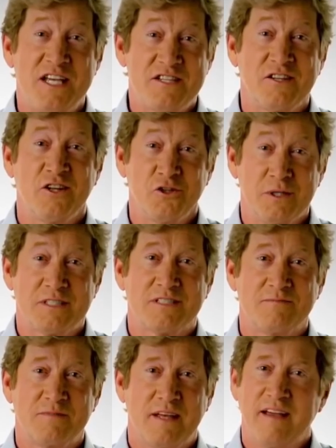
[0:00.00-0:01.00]
Jason
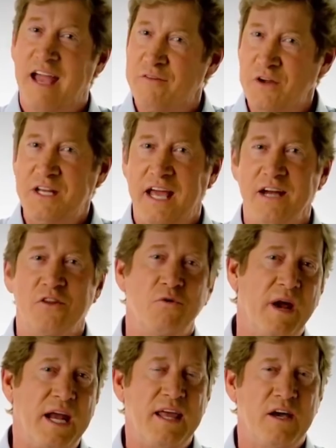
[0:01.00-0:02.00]
Lewis. Every day on
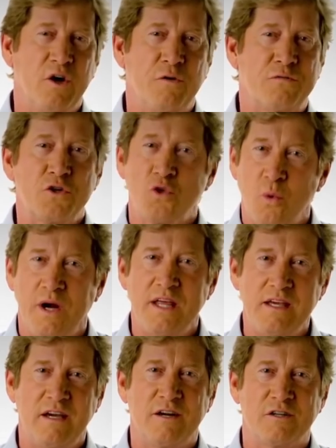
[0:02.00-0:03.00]
the radio for
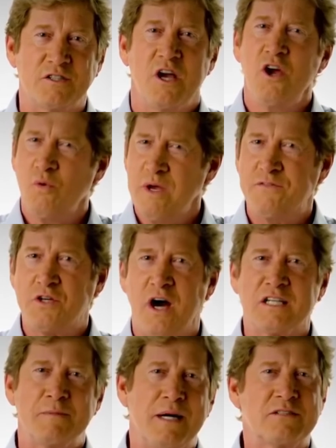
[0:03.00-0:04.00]
20 years, we've
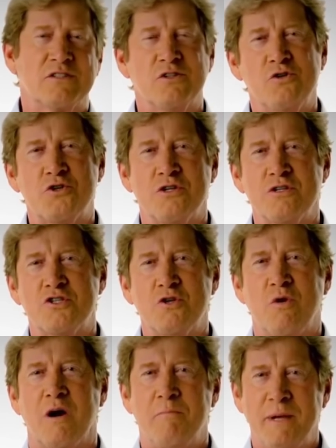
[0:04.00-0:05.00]
talked about solutions
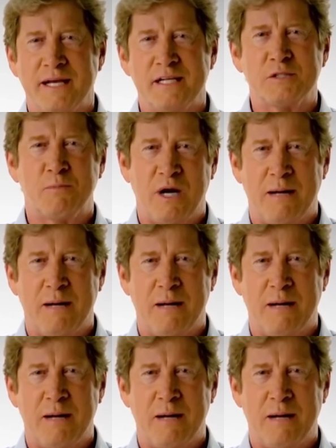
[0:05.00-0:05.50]
to our biggest